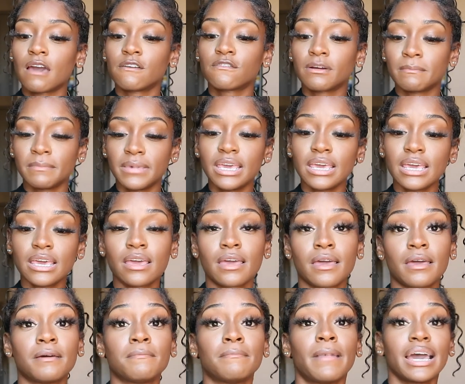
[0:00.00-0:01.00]
For me,
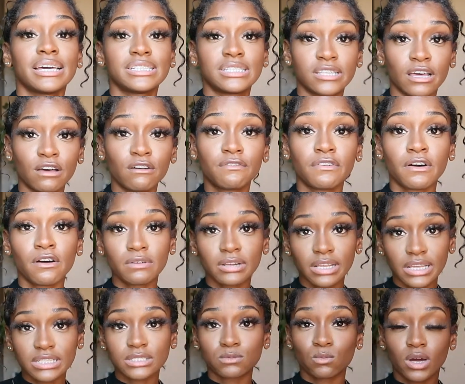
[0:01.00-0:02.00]
my cell phone
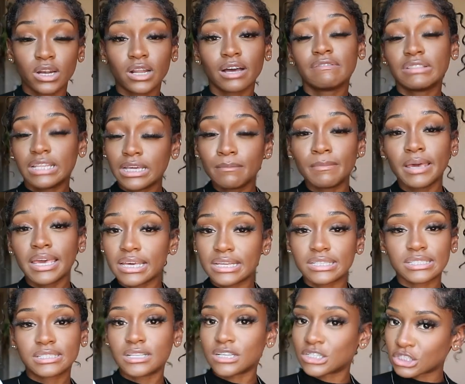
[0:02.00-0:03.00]
is one of the
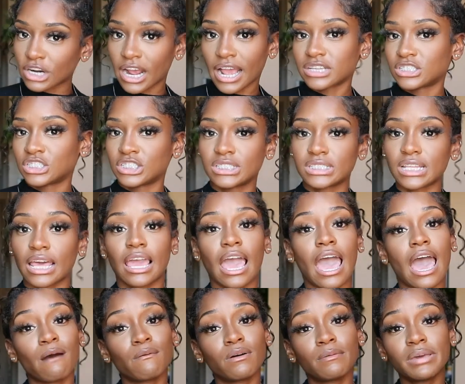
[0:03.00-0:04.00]
biggest distractions. Like
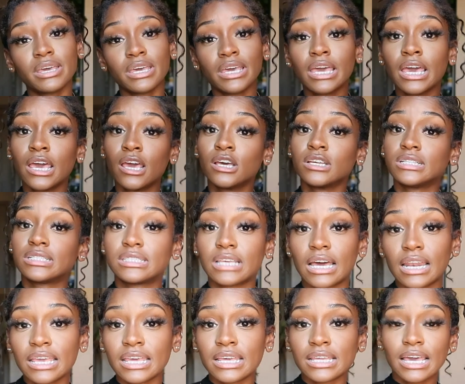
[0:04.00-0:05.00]
I will be
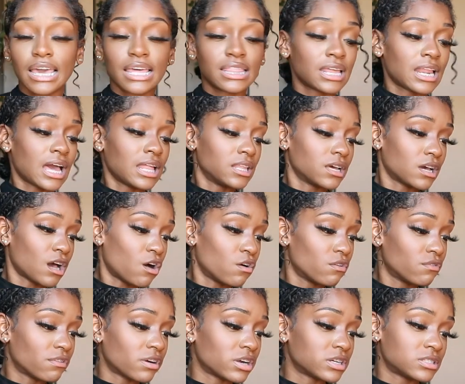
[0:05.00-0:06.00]
studying and then I look
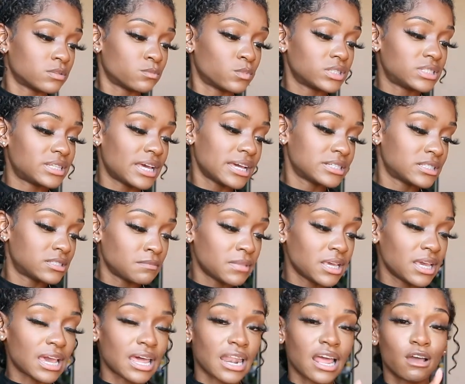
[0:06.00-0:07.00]
over, someone texts
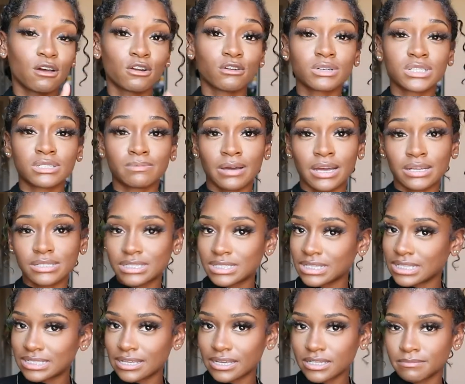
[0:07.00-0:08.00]
me and I go to respond to
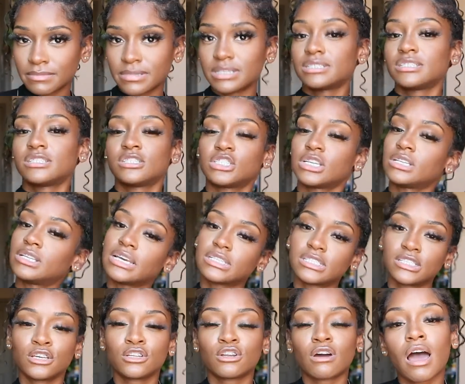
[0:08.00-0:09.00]
the text message, and next
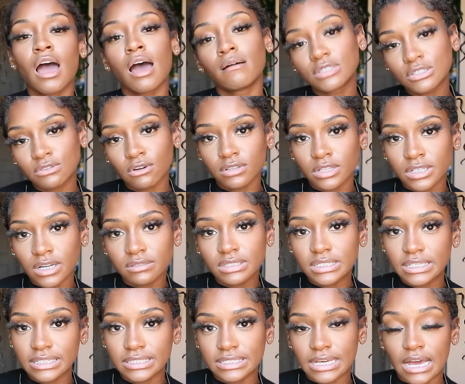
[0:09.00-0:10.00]
thing you know, I'm scrolling on
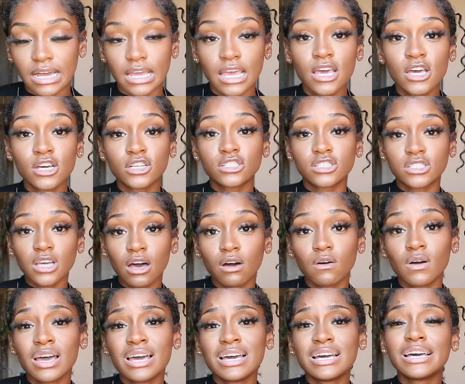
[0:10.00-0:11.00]
TikTok.
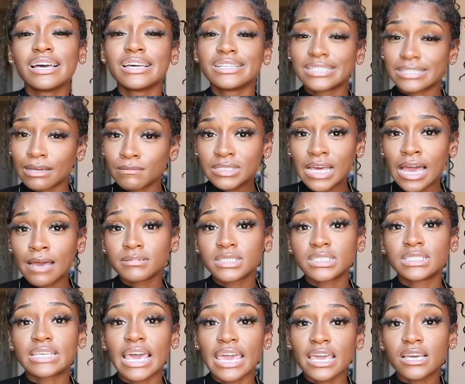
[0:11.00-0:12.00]
So sometimes
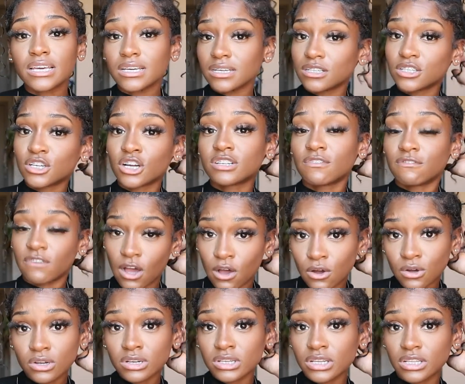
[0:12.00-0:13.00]
take your
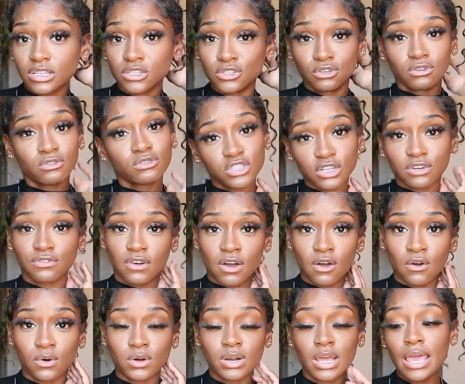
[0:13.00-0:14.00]
phone, use your
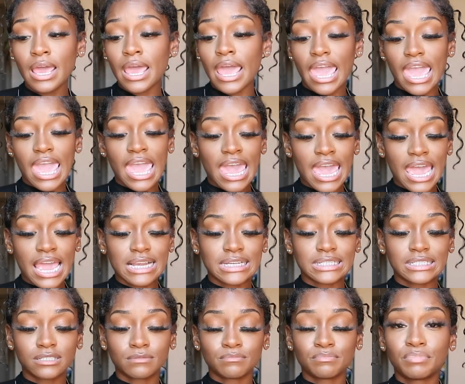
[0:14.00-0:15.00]
phone,
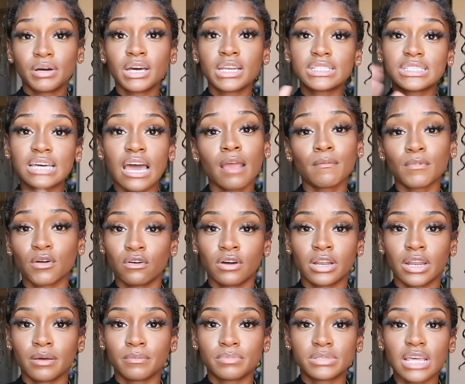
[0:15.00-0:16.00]
and put a timer
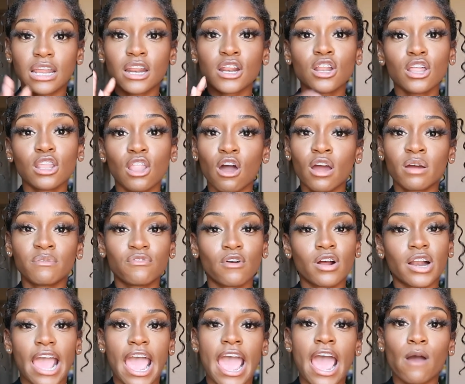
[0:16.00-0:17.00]
on it. Set an alarm for
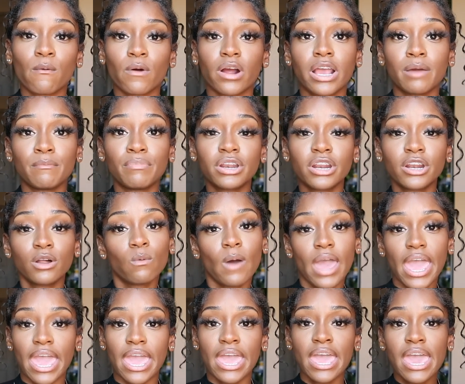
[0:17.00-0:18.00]
an hour and put it
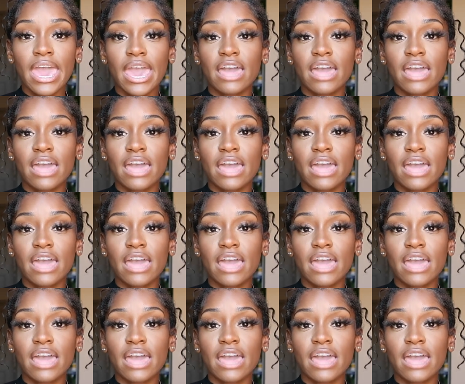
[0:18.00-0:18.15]
away.